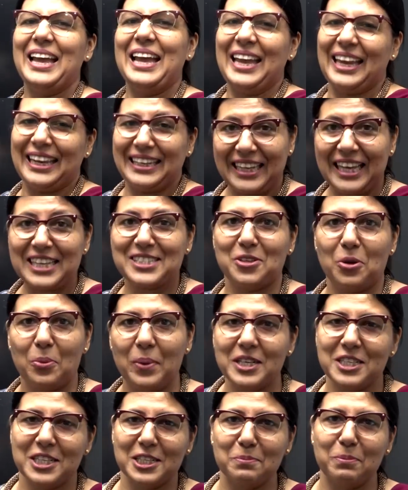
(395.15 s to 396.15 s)
In case you
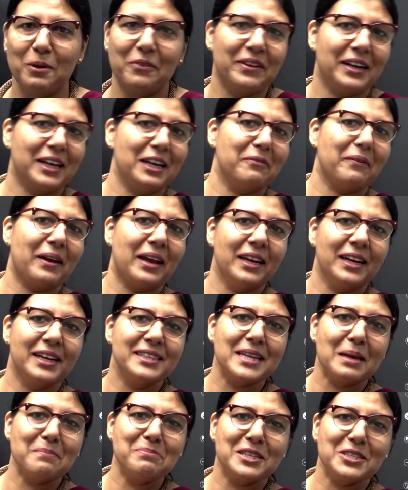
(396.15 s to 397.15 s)
wish, it's perfectly fine.
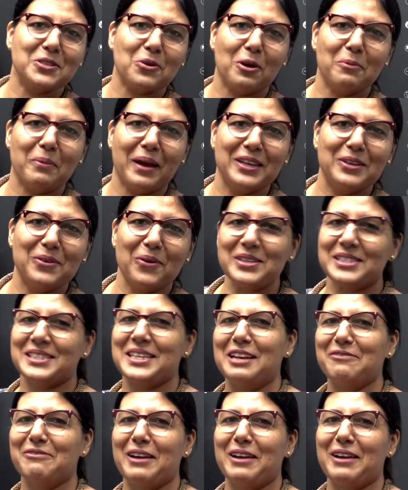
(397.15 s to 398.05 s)
Attempt it all by yourself.